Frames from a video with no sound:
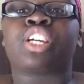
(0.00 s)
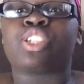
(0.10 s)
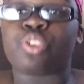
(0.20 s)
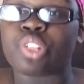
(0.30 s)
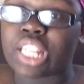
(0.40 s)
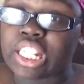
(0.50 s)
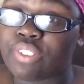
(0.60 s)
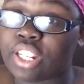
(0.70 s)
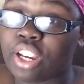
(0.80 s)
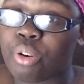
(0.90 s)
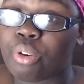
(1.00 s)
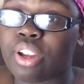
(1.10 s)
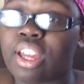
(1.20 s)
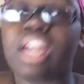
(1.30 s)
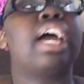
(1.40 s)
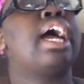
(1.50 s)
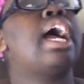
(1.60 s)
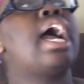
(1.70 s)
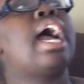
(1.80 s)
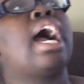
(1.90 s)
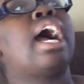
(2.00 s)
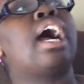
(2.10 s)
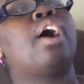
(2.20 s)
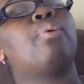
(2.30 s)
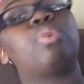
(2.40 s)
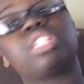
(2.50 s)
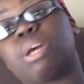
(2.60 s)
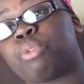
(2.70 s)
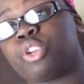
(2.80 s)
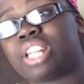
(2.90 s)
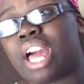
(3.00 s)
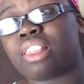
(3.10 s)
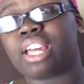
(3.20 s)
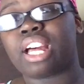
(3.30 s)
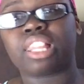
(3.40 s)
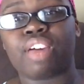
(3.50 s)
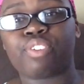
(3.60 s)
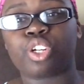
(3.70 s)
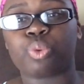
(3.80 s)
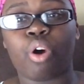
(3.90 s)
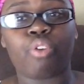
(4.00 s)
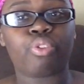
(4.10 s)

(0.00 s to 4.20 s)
Tuesday's video was uploaded at like 11 or 12,